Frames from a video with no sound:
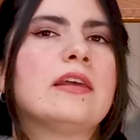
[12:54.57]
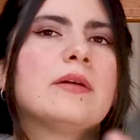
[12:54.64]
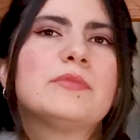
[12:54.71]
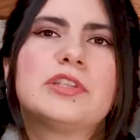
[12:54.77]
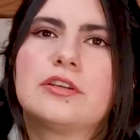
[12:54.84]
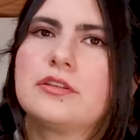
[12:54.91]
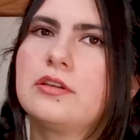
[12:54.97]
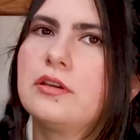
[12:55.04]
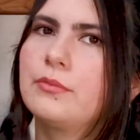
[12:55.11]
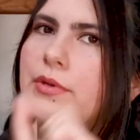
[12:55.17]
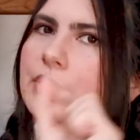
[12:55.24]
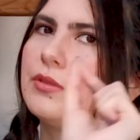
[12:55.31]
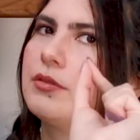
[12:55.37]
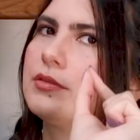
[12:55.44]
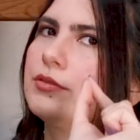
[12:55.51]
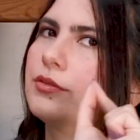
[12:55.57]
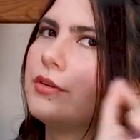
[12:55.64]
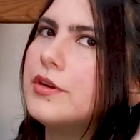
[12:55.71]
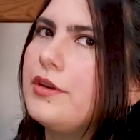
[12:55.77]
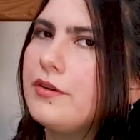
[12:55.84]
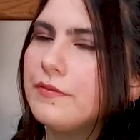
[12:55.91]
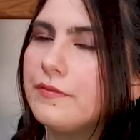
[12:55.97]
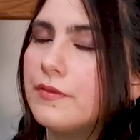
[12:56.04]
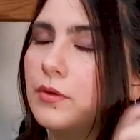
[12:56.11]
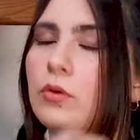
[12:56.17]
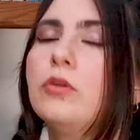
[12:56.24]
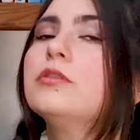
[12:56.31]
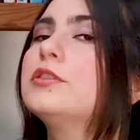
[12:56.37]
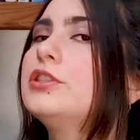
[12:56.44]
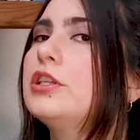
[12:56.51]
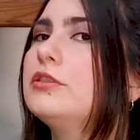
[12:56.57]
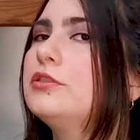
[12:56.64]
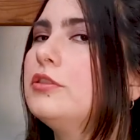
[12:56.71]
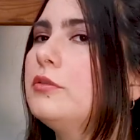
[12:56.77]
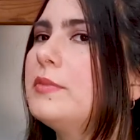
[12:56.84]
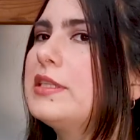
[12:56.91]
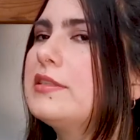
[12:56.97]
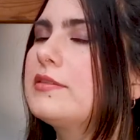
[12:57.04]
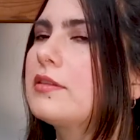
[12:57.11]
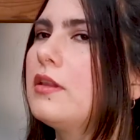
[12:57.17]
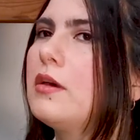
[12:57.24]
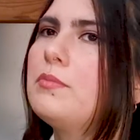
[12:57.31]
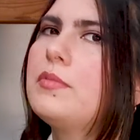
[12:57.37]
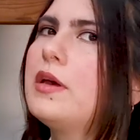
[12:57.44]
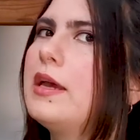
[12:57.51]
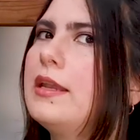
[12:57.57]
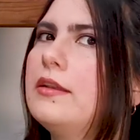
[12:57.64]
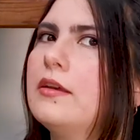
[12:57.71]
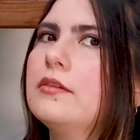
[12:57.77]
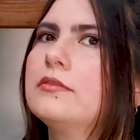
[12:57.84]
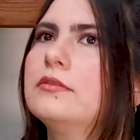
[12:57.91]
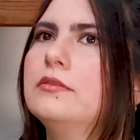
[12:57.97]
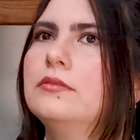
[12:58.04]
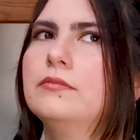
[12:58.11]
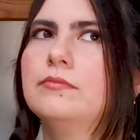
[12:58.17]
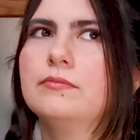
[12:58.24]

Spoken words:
And I'm talking about the story of the Old Gentleman's Club and not